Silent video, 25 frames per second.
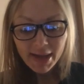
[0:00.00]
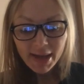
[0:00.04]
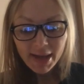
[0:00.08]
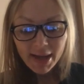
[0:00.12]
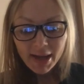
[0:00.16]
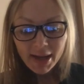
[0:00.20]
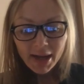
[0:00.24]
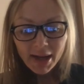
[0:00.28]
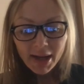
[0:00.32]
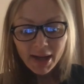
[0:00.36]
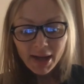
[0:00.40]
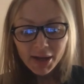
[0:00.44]

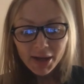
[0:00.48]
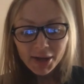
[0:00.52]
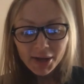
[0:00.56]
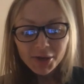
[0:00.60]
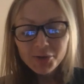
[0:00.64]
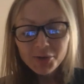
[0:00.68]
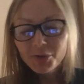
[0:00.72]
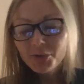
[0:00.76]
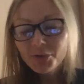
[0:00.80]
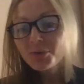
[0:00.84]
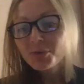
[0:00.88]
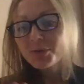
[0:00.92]
uh,
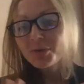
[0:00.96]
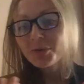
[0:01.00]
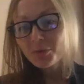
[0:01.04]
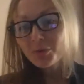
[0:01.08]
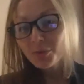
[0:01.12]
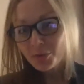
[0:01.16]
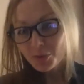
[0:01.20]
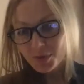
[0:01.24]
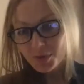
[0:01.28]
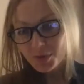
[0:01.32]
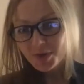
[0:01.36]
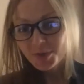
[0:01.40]
introduced, of
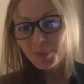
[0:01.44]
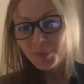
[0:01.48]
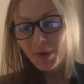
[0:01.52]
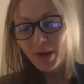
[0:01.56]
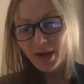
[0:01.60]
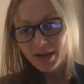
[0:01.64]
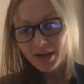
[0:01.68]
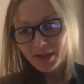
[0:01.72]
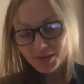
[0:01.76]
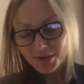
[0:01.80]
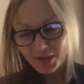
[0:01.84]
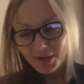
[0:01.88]
course, by
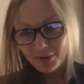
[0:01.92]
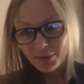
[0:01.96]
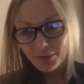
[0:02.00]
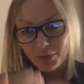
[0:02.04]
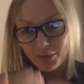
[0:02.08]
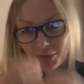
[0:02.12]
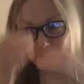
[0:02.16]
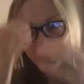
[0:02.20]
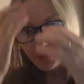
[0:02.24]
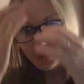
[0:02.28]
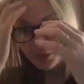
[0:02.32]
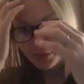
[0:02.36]
Alex
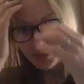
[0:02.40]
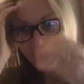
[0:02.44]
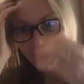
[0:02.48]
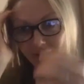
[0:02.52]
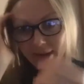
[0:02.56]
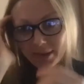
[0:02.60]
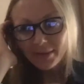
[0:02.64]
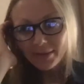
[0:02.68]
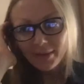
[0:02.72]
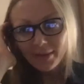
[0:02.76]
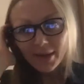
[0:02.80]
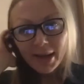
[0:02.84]
Zhavoronkov.
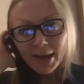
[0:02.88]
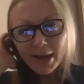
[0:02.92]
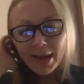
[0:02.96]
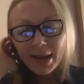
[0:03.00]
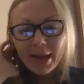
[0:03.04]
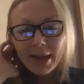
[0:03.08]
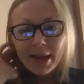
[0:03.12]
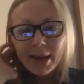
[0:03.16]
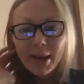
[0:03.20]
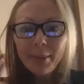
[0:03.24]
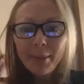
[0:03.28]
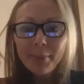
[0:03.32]
And
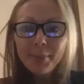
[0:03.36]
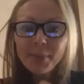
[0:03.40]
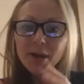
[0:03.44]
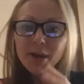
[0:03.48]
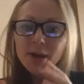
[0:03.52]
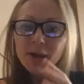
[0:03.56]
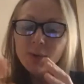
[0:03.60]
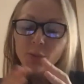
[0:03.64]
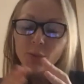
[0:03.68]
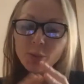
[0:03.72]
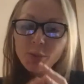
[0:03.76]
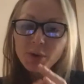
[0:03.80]
um,
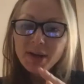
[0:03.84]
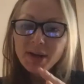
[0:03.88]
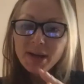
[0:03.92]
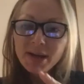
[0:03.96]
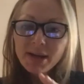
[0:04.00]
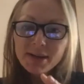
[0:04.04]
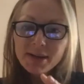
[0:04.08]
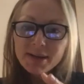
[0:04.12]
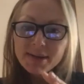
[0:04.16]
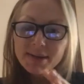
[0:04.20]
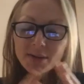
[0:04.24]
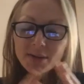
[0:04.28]

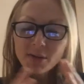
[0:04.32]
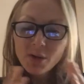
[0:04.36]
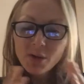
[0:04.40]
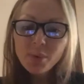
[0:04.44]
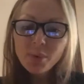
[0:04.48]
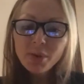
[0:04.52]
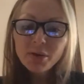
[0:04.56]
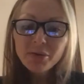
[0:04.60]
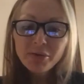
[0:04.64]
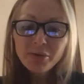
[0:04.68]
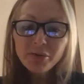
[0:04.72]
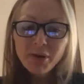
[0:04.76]
within this
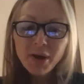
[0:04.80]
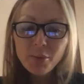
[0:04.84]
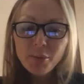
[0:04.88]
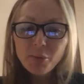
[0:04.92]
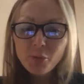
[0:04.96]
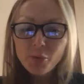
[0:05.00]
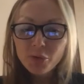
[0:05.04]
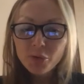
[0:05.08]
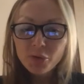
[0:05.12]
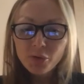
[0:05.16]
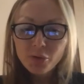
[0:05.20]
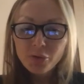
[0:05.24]
global
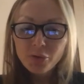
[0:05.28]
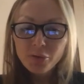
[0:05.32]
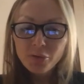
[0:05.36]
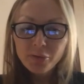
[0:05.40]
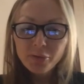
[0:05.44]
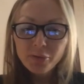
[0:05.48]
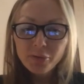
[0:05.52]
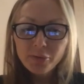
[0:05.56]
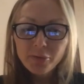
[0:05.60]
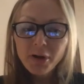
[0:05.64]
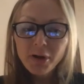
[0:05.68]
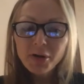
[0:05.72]
framework of
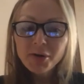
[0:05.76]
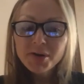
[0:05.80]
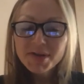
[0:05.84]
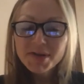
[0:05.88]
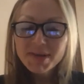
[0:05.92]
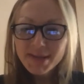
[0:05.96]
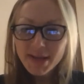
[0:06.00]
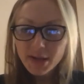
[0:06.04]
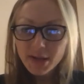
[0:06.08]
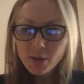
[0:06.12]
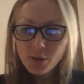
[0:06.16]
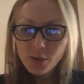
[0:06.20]
various
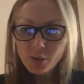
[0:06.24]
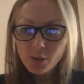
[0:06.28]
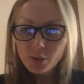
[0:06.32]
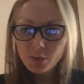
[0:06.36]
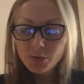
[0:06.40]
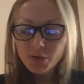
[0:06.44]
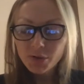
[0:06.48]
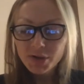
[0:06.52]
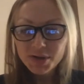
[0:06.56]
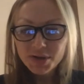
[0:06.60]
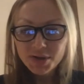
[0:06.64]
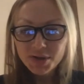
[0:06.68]

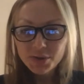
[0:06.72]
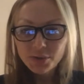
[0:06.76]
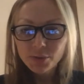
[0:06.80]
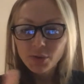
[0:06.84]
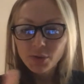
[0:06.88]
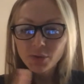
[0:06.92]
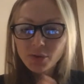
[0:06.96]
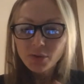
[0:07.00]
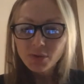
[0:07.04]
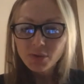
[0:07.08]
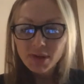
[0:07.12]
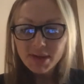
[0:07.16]
stakeholders, so
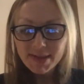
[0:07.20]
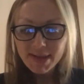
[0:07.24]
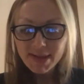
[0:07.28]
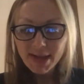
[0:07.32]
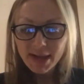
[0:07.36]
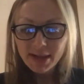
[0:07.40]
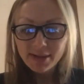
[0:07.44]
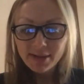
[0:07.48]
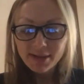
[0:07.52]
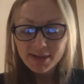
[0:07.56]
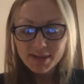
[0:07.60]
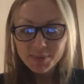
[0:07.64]
not only
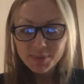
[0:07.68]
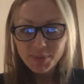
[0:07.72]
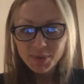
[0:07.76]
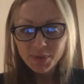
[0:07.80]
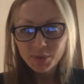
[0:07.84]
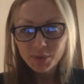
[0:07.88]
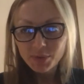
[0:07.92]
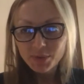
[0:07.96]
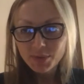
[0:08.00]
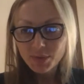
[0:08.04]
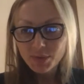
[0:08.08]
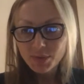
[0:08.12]
scientists,
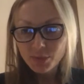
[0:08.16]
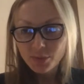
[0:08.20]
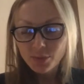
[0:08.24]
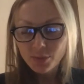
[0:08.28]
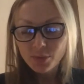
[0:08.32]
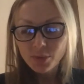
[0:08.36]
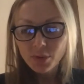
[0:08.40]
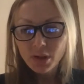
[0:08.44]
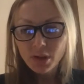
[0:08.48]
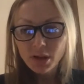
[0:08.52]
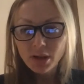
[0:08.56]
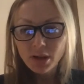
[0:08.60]
but
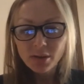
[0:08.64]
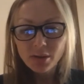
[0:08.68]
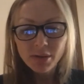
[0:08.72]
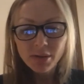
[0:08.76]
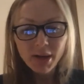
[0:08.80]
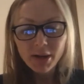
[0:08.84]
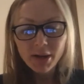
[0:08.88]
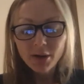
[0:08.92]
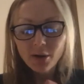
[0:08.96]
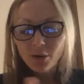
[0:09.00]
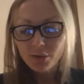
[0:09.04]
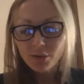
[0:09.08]
also uh,
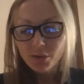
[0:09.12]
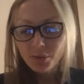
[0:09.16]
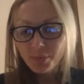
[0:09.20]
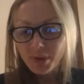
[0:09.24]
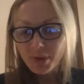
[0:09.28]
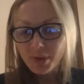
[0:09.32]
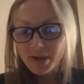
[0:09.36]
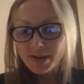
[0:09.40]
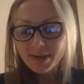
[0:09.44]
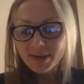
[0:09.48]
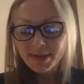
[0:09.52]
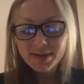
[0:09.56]

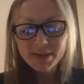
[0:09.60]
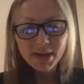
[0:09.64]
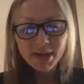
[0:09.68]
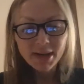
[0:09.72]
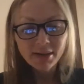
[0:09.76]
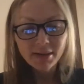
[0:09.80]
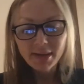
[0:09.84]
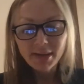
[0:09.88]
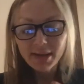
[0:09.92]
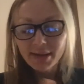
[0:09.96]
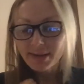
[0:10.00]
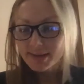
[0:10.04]
economists
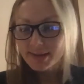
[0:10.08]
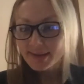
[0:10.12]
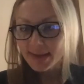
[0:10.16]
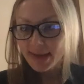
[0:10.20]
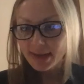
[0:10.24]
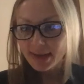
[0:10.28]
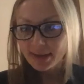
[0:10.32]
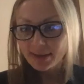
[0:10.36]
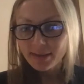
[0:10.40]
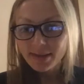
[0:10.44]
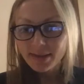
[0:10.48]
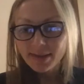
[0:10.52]
and data
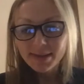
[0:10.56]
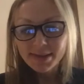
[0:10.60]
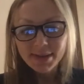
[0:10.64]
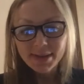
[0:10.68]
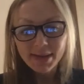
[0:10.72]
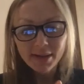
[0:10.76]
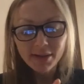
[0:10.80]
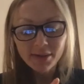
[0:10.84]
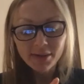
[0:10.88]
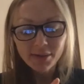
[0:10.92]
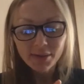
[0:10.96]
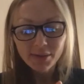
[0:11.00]
scientists
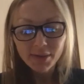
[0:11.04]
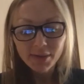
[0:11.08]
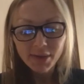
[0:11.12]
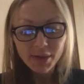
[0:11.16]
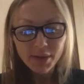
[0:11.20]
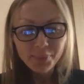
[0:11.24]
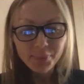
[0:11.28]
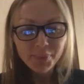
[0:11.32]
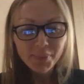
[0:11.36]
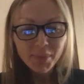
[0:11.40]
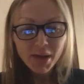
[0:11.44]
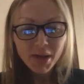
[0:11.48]
and and
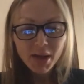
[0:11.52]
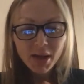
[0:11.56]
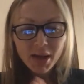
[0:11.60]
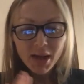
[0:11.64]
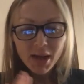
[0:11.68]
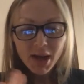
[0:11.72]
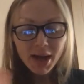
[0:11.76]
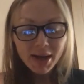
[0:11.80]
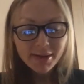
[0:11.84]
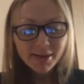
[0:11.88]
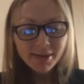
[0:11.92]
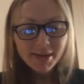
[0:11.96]
um,
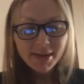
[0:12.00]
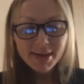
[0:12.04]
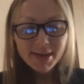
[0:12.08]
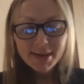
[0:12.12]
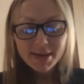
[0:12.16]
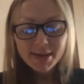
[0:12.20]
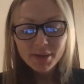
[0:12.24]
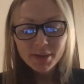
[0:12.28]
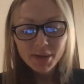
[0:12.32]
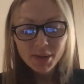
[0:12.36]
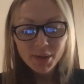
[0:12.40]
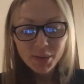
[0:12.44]

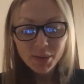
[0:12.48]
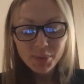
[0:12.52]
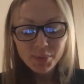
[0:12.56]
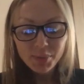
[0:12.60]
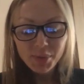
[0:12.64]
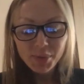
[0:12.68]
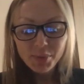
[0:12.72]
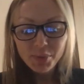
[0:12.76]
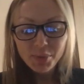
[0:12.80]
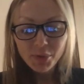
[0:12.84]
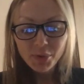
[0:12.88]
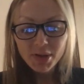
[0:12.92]
IT uh,
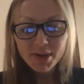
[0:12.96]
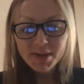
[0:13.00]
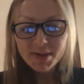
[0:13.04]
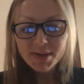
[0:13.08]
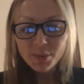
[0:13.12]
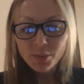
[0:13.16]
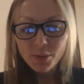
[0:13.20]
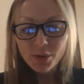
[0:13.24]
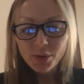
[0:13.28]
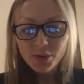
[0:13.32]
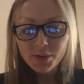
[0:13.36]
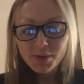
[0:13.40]
people and
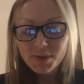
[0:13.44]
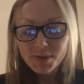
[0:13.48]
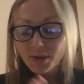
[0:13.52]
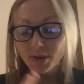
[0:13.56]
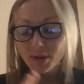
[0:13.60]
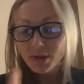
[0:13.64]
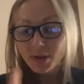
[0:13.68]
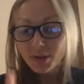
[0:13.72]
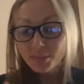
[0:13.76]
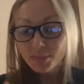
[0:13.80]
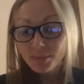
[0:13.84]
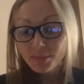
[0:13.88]
so on.
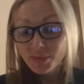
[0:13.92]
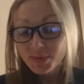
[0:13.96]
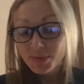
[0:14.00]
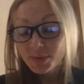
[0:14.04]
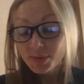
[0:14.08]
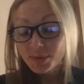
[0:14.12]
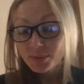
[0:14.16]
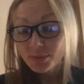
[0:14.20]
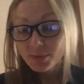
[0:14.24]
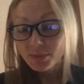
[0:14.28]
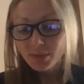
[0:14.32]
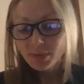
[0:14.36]
Um,
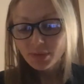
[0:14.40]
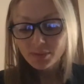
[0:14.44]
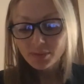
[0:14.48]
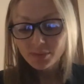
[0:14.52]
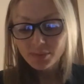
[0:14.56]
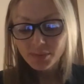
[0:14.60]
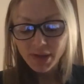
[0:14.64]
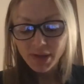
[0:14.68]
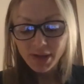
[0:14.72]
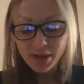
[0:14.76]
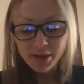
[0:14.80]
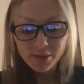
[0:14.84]
so, uh,
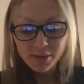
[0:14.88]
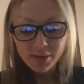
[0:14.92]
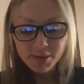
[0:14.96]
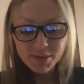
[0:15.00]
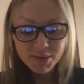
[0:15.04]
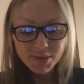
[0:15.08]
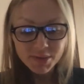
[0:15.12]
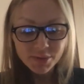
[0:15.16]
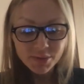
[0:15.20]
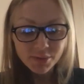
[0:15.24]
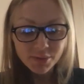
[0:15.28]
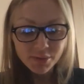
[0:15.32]
yeah,
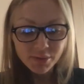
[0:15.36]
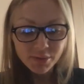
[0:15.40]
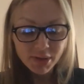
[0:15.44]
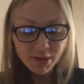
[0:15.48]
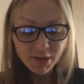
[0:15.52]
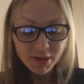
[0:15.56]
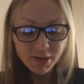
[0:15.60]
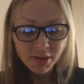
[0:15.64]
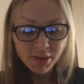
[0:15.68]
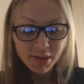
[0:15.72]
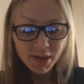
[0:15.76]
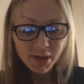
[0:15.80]
also uh,
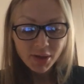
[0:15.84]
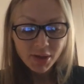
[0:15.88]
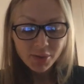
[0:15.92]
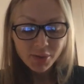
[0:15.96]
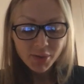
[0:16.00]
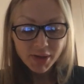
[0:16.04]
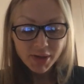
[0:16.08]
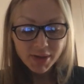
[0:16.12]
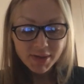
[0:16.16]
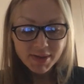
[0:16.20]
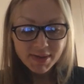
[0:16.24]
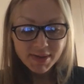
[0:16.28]
we
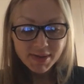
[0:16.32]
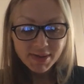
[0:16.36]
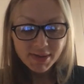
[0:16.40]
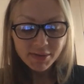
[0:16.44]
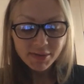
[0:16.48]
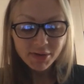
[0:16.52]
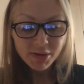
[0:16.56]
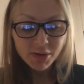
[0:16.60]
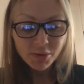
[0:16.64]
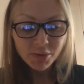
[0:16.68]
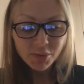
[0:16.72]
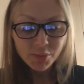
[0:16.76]
had
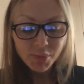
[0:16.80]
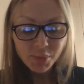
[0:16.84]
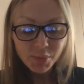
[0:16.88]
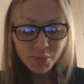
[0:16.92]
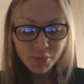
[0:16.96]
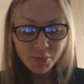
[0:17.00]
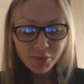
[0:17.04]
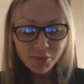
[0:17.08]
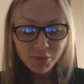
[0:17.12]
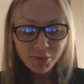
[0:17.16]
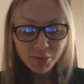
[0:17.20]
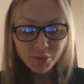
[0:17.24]
several
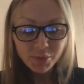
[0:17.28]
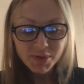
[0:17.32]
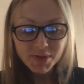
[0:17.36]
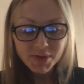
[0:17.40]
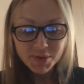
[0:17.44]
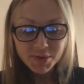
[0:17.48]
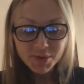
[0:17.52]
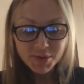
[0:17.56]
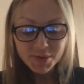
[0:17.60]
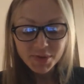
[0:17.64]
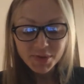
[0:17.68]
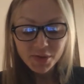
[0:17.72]
people from the
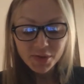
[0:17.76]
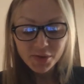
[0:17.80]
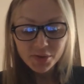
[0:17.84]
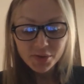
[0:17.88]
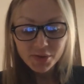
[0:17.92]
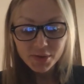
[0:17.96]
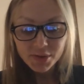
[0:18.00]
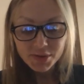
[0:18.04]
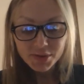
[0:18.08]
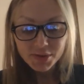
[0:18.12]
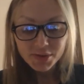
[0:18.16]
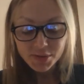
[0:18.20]

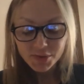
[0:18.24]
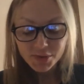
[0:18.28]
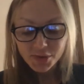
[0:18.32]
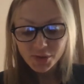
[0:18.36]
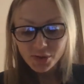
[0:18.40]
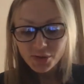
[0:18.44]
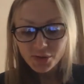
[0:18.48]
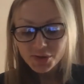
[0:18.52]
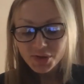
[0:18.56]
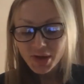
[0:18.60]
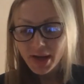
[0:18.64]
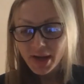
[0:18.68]

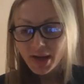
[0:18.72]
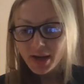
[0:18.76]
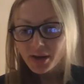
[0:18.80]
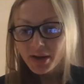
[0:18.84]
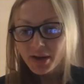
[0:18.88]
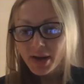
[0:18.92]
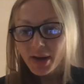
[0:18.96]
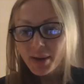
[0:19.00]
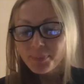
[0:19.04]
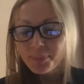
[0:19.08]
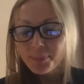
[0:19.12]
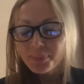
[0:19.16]
sociology
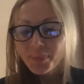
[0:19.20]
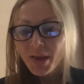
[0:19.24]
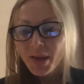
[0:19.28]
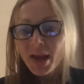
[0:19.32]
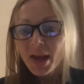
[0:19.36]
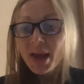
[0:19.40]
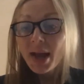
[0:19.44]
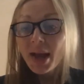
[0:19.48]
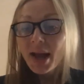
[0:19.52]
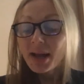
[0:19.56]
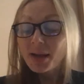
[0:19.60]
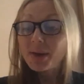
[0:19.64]
area.
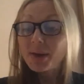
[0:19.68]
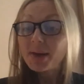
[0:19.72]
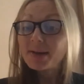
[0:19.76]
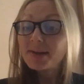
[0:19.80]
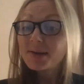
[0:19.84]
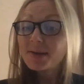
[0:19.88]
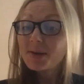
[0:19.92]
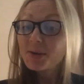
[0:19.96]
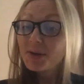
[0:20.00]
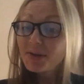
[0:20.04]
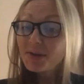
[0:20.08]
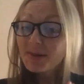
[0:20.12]
Anyway,
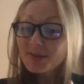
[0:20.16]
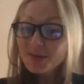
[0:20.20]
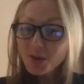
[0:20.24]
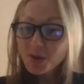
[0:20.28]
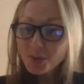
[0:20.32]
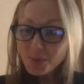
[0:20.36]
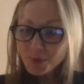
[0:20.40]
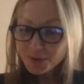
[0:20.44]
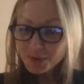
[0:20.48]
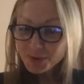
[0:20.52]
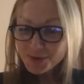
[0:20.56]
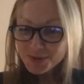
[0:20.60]
so in this
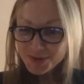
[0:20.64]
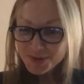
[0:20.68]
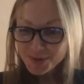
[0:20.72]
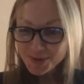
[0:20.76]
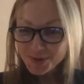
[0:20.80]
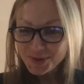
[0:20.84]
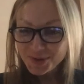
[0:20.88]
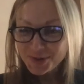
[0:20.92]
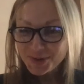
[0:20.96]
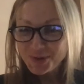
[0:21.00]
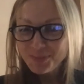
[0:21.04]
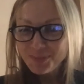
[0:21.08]
global
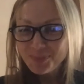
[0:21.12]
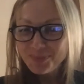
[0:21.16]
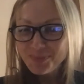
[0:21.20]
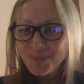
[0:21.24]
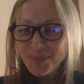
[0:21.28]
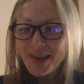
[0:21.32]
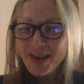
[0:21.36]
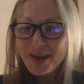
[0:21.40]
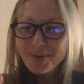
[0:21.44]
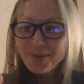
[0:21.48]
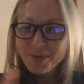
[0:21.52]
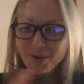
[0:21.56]
consortium,
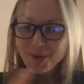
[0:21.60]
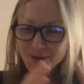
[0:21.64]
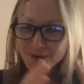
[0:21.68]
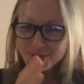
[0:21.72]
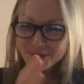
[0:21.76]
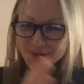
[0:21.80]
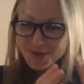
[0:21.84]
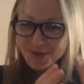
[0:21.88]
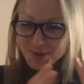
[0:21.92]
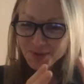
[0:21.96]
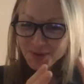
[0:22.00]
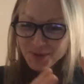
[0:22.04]
we
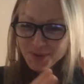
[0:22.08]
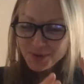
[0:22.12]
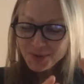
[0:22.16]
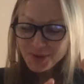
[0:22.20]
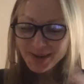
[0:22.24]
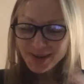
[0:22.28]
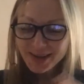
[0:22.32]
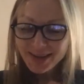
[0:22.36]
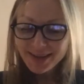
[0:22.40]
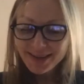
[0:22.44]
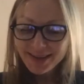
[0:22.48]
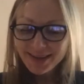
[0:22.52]
also
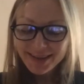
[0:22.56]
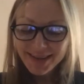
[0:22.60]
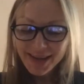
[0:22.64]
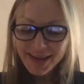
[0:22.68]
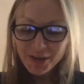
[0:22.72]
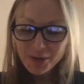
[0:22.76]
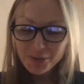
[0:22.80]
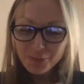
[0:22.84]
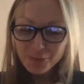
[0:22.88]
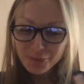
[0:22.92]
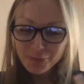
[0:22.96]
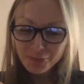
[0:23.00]

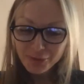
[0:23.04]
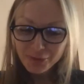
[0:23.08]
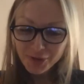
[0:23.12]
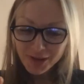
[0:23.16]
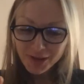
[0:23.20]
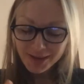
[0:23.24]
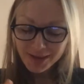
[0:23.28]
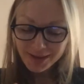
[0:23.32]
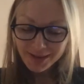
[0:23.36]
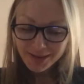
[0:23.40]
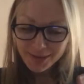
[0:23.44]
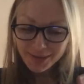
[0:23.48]
kind
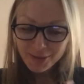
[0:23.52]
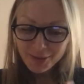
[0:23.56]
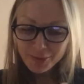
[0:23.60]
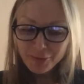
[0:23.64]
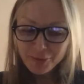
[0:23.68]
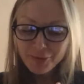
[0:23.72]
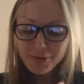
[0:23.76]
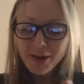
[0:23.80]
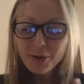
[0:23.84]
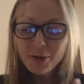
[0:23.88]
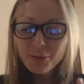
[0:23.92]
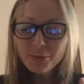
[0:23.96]
of
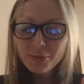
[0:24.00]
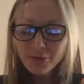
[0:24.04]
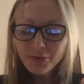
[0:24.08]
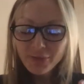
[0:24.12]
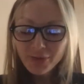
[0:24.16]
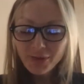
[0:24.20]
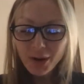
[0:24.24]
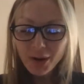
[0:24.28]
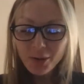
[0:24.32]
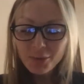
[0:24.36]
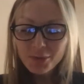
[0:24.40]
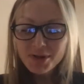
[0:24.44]
found
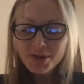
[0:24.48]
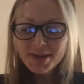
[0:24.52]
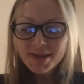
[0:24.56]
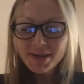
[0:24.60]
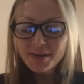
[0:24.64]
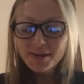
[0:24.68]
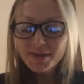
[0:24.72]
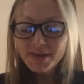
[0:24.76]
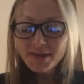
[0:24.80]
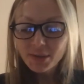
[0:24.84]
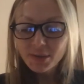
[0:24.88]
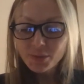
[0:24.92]

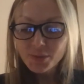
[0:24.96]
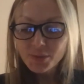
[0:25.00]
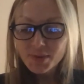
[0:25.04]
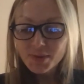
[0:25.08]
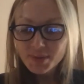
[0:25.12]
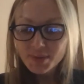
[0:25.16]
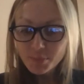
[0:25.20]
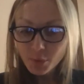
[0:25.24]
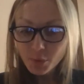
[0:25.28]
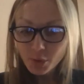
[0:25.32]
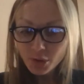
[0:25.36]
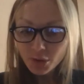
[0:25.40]
ourselves into
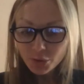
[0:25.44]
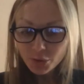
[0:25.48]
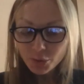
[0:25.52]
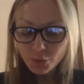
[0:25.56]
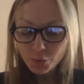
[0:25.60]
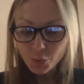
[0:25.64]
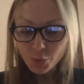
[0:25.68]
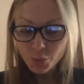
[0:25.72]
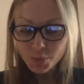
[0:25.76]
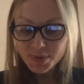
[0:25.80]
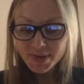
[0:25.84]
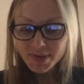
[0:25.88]
smaller
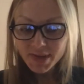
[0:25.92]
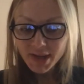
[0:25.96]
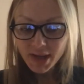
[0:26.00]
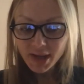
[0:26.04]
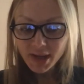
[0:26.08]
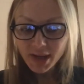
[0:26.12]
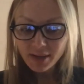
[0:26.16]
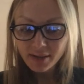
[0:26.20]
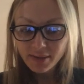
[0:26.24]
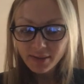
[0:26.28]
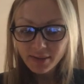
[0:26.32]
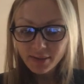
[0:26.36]
groups,
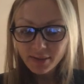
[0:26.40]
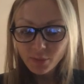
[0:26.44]
and